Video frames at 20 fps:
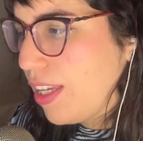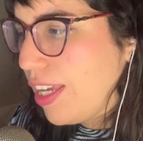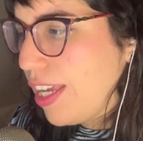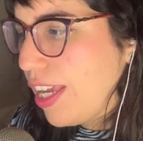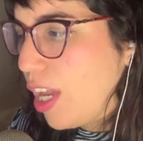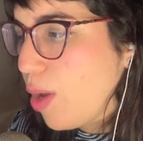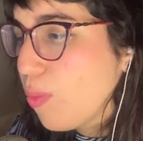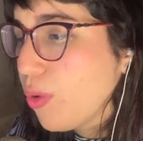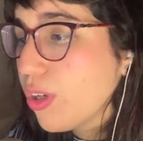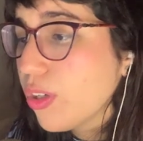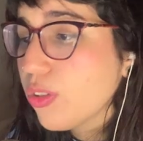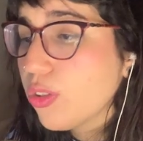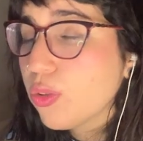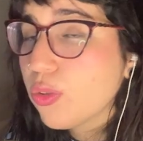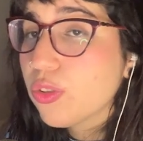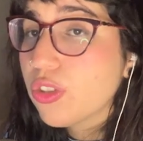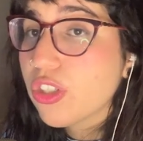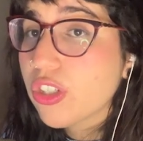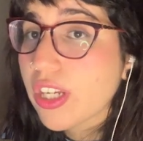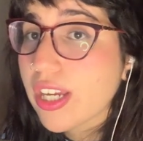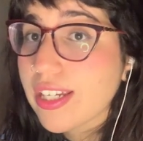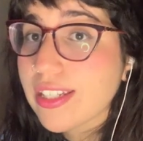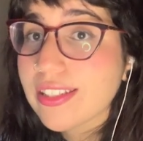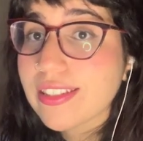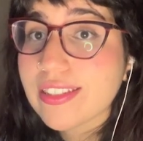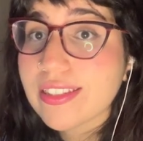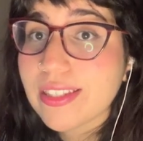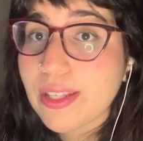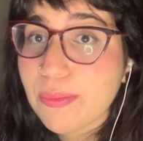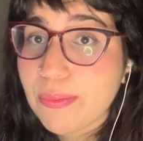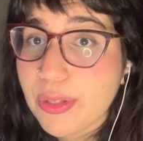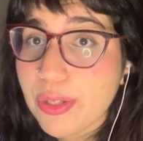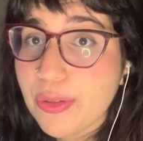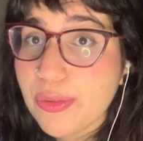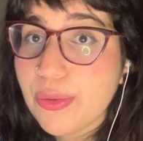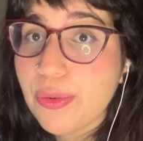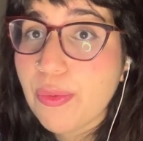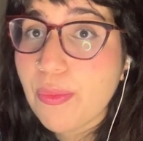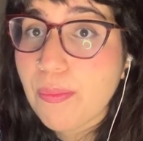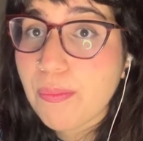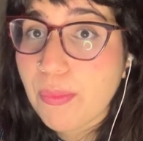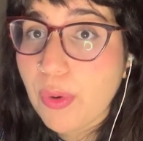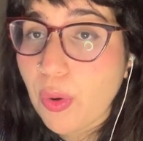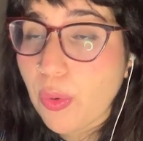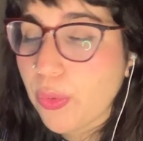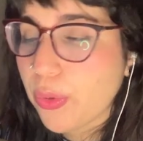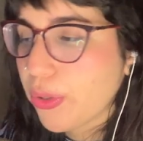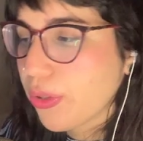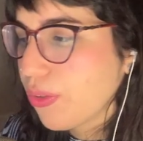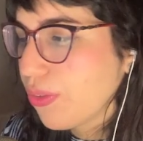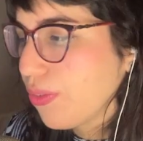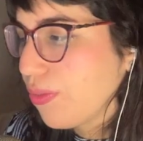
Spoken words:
and we're going to change the view mode.